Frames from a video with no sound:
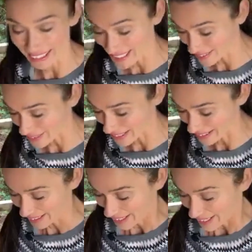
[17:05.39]
the
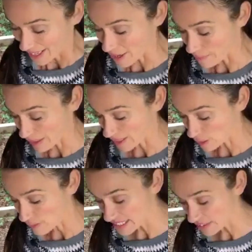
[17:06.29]
glycerin
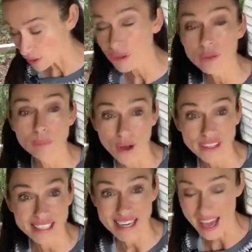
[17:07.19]
because obviously the whole
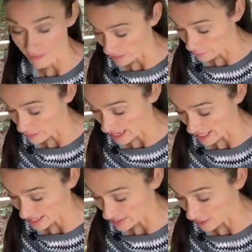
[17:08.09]
point in having the
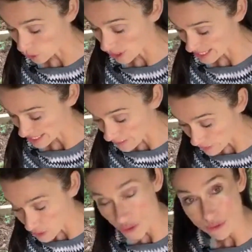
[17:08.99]
fat and the oils
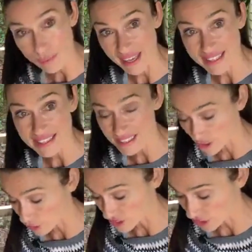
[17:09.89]
in the toothpaste is
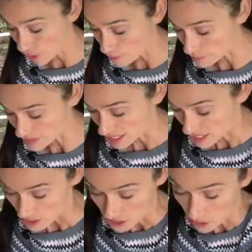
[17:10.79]
to nourish your gums.
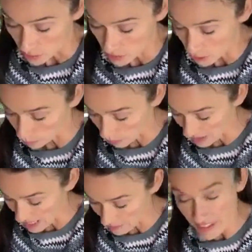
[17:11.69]
So there was no
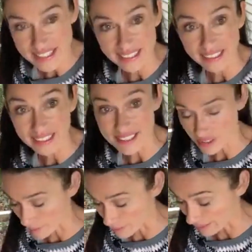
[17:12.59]
point in having this kind of
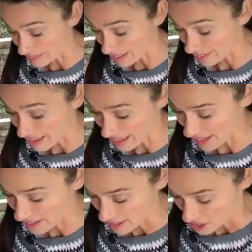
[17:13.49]
glycerin barrier
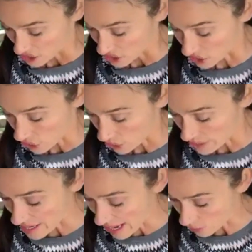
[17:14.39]
there.
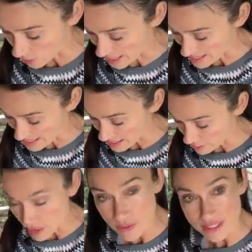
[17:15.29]
So now, instead
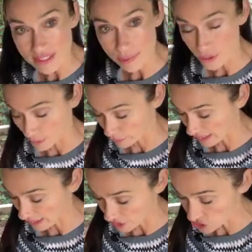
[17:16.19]
of using the
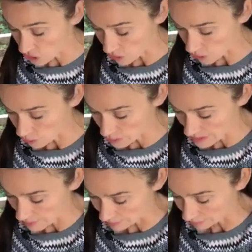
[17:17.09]
beautiful little
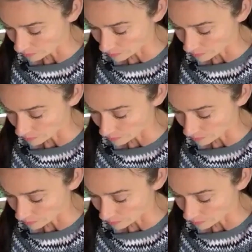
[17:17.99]
tubes,